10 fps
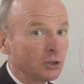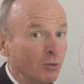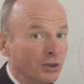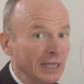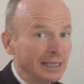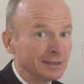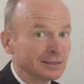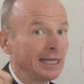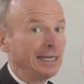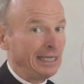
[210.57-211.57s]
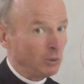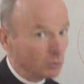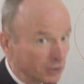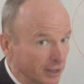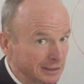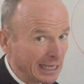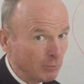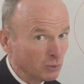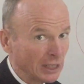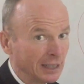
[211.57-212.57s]
Two things equal to the
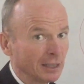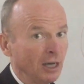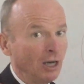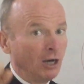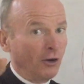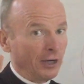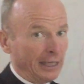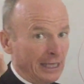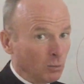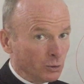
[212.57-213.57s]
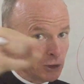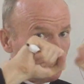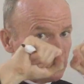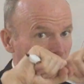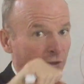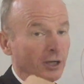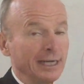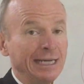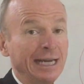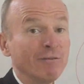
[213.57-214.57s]
same thing are equal to each other.
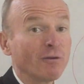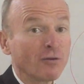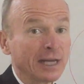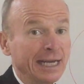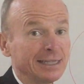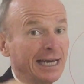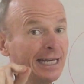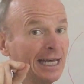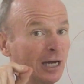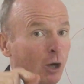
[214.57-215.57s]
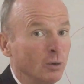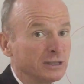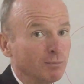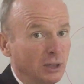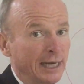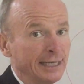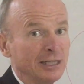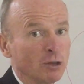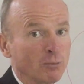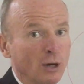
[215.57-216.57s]
Never forget that, and always apply it
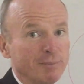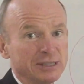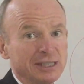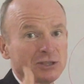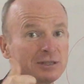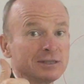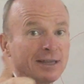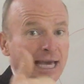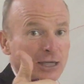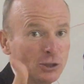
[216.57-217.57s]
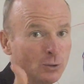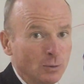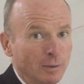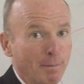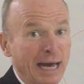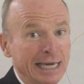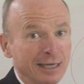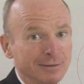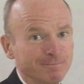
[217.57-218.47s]
in your propositions. Thank you. Bye.